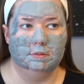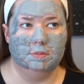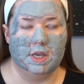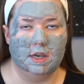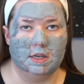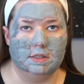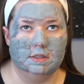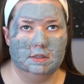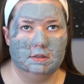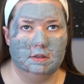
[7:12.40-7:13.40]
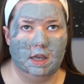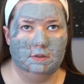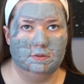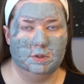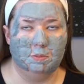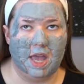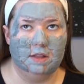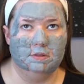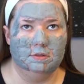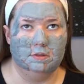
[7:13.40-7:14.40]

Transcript: because they've spent